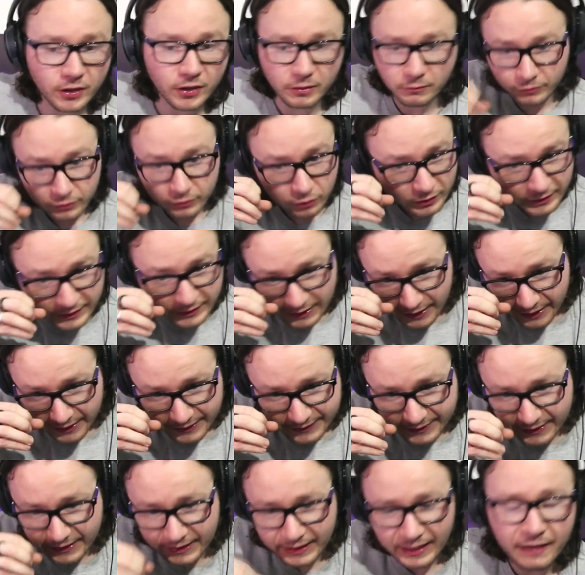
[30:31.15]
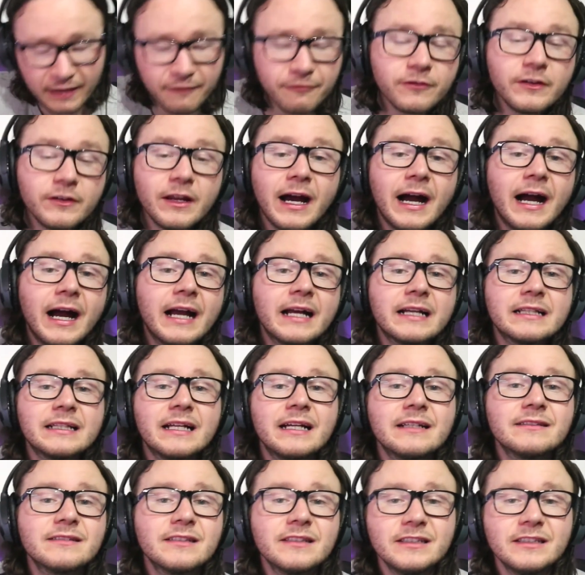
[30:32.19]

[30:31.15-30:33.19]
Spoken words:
He was looking at it, didn't he, through the eyeglass,